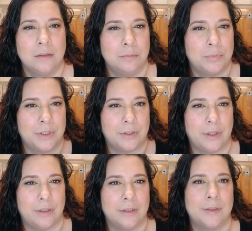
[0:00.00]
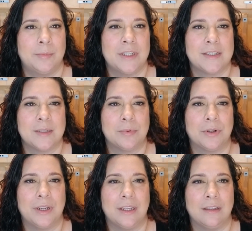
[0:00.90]
but a little bit
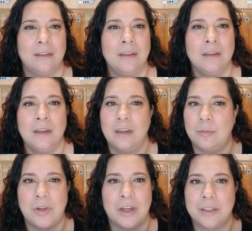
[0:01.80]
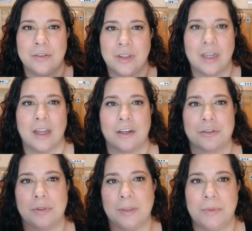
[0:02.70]
deeper in, not using an
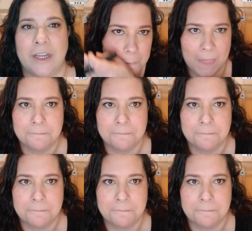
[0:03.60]
actual lip liner.